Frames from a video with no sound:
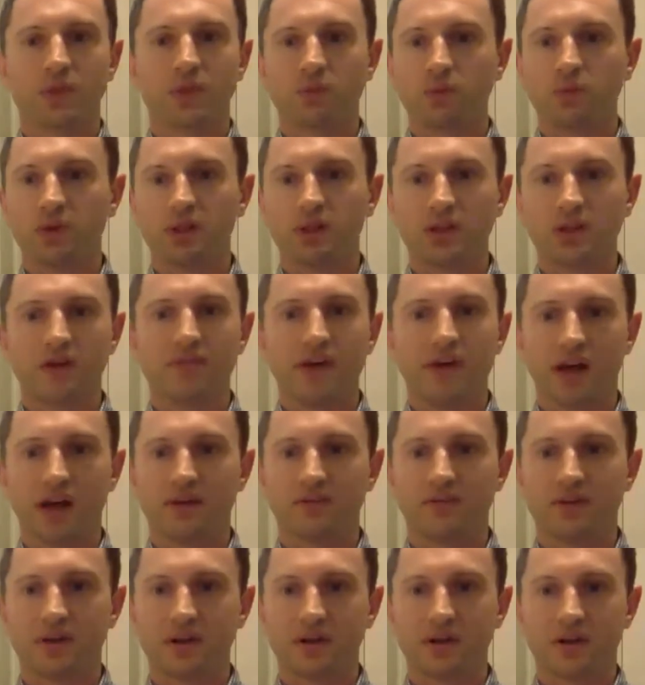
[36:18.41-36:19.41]
We love
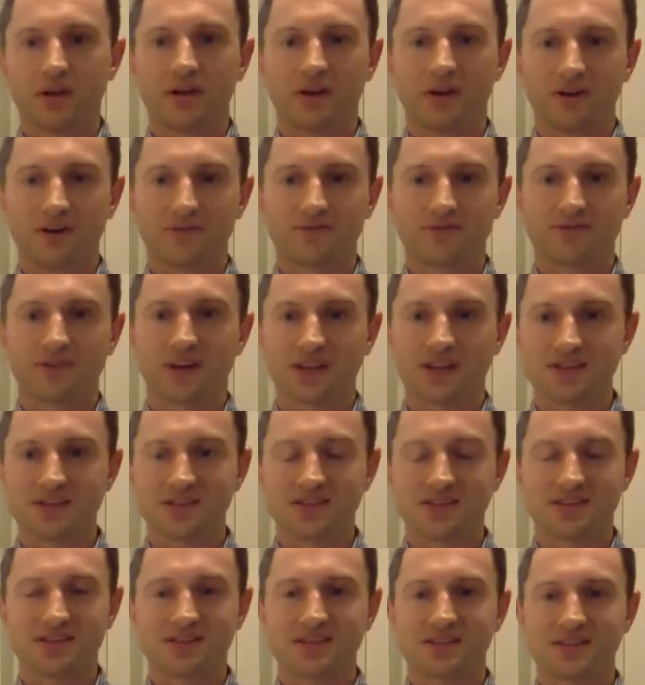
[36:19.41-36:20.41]
having our
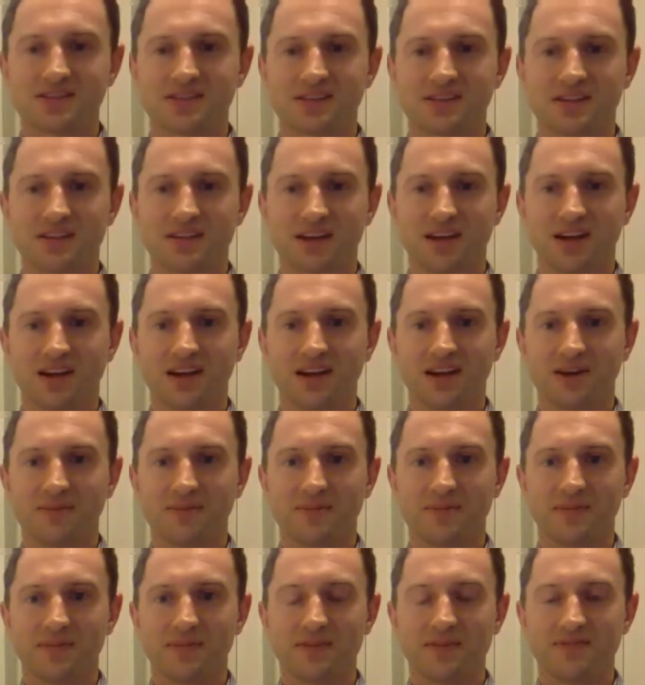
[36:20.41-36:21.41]
friends
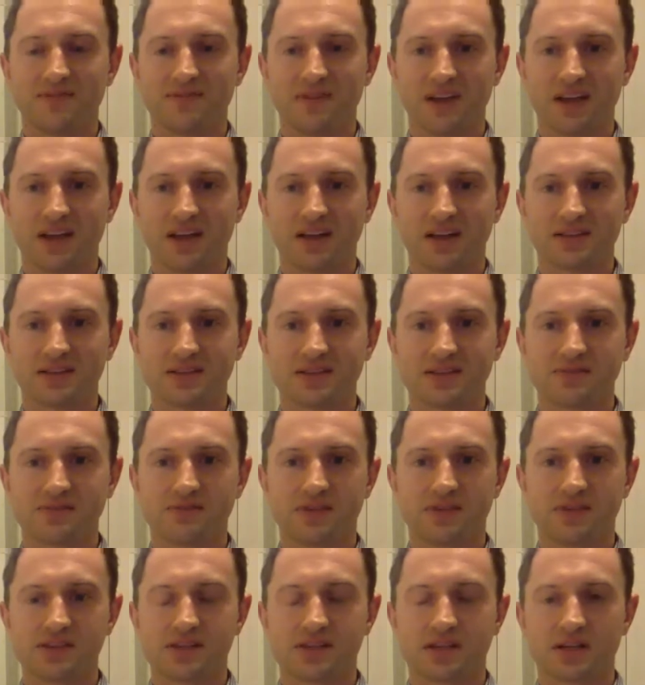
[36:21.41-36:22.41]
and fans
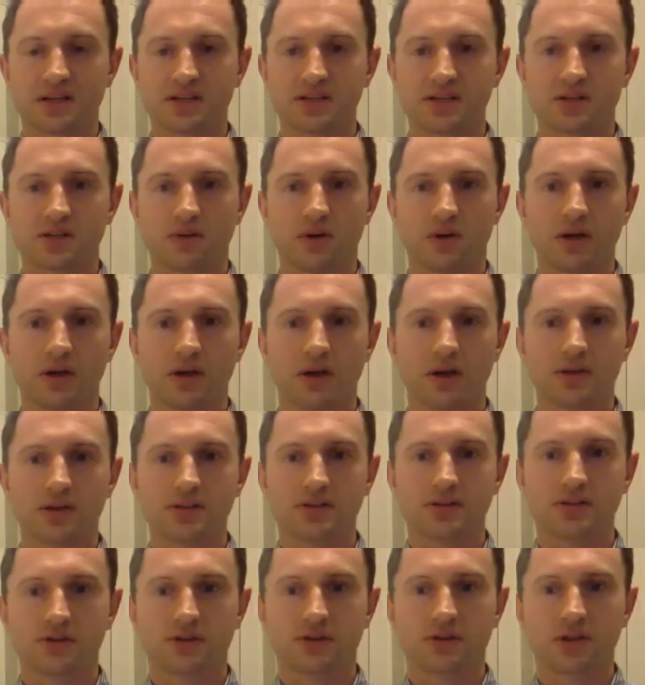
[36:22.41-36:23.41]
visit us, so I
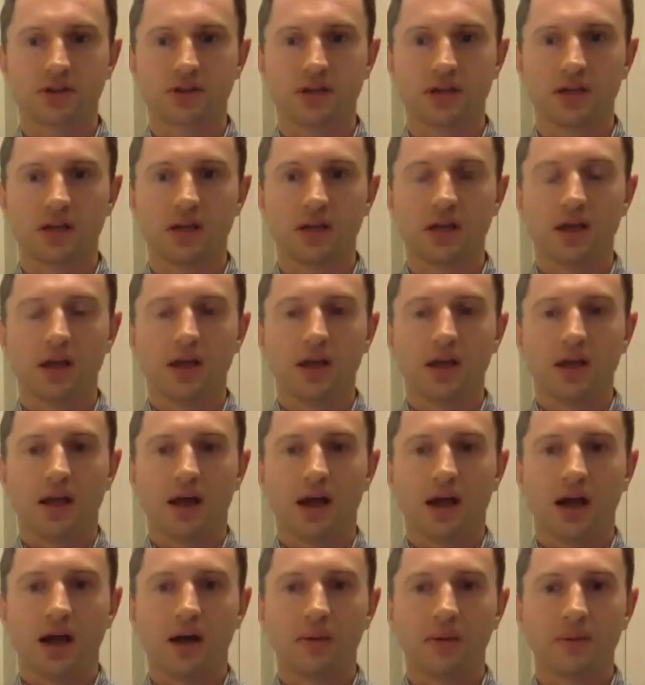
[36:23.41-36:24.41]
certainly
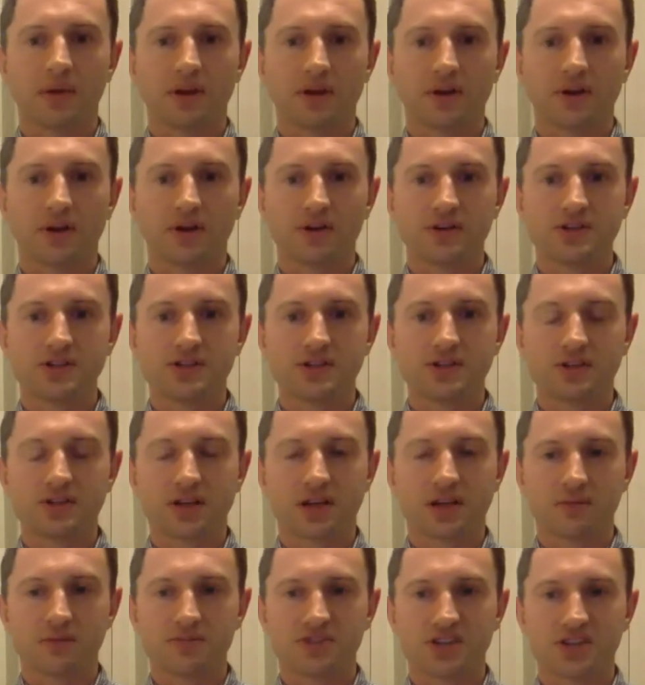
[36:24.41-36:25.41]
encourage you to
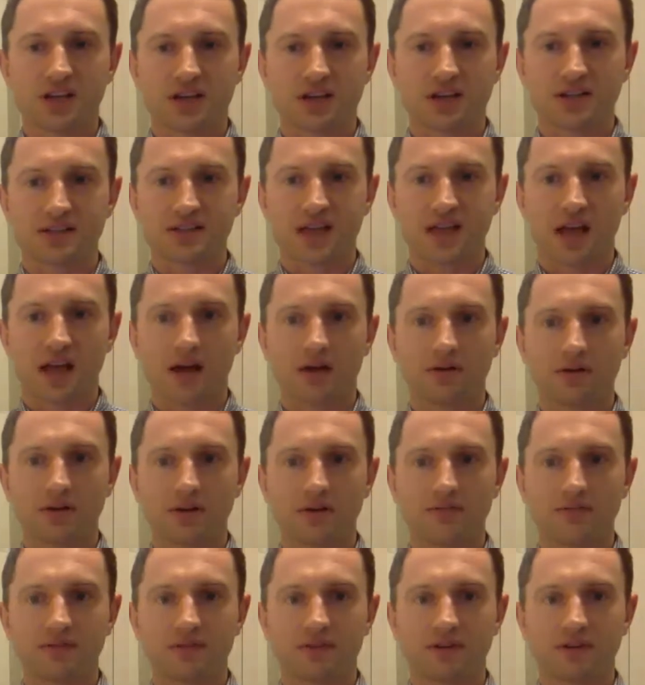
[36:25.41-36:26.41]
come check us out
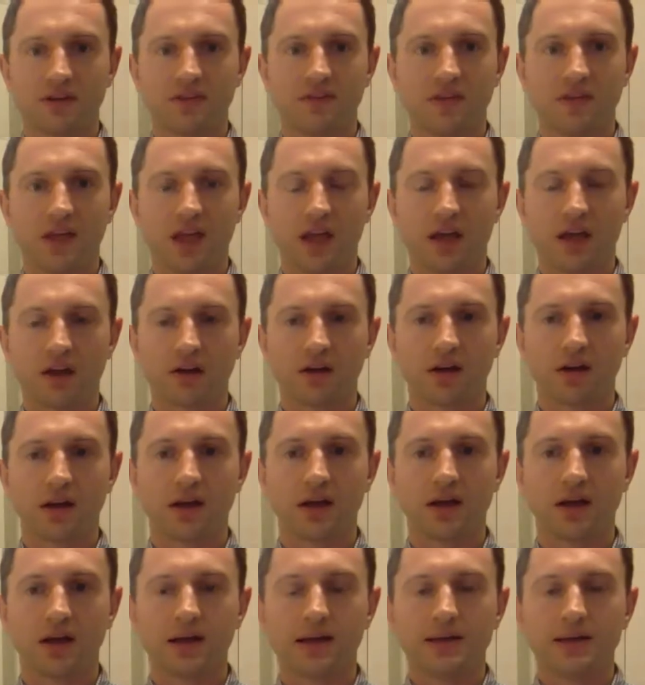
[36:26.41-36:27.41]
if you're in the
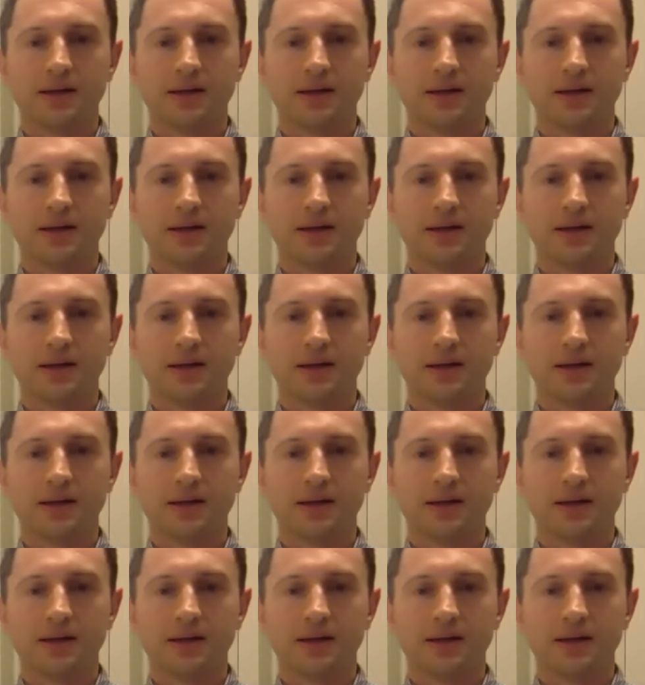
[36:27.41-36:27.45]
area.